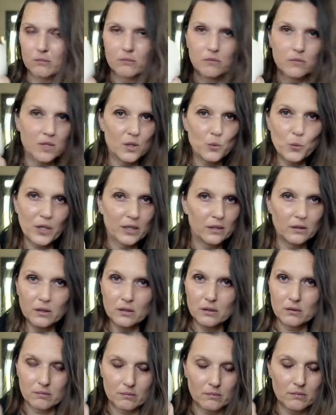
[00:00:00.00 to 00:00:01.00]

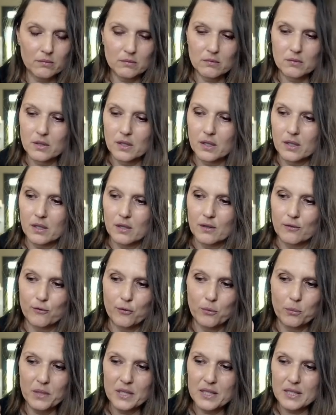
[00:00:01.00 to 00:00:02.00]
sweater
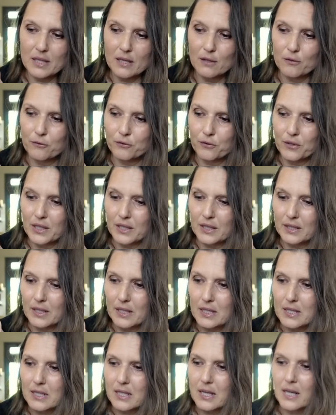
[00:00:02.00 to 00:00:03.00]
for myself in
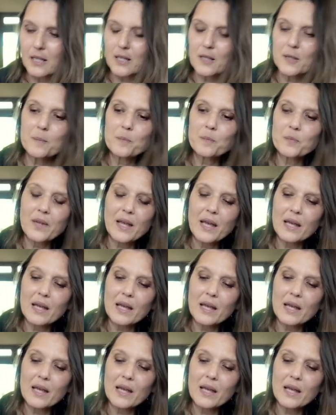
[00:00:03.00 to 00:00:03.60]
this color,